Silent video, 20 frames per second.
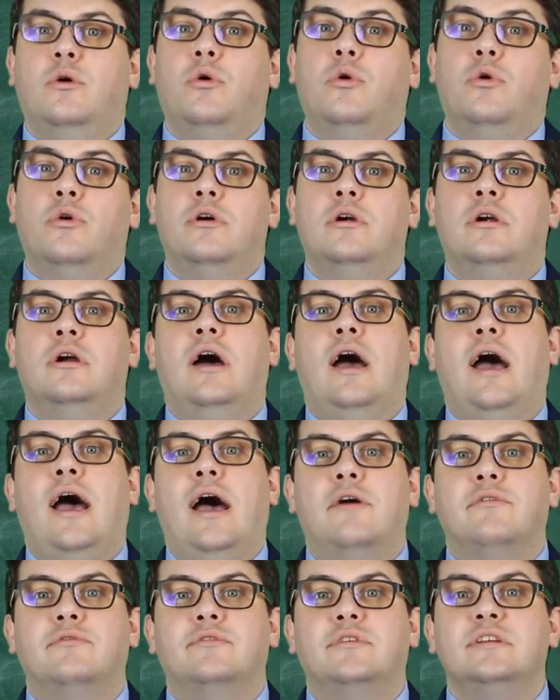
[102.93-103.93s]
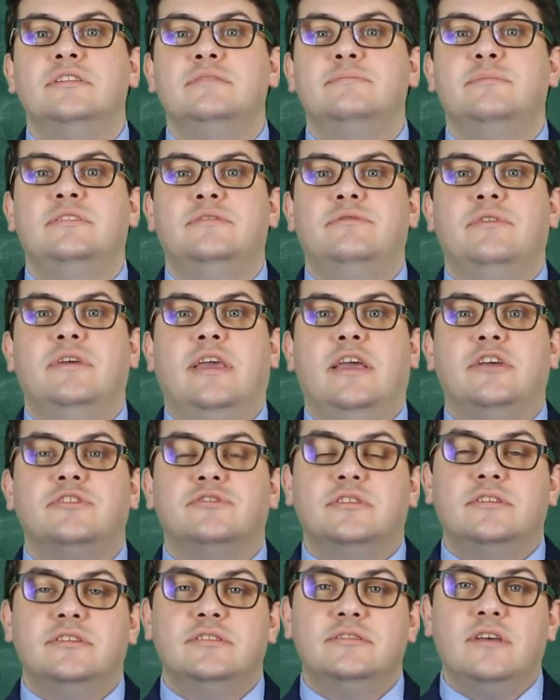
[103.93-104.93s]
or after
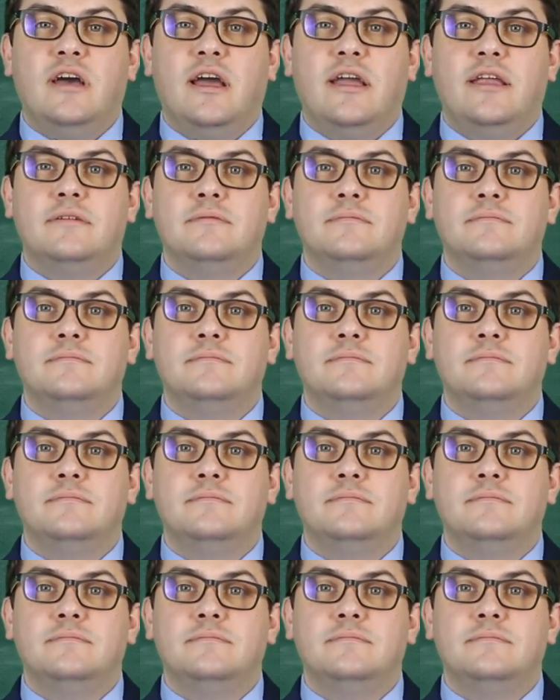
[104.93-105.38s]
specification design.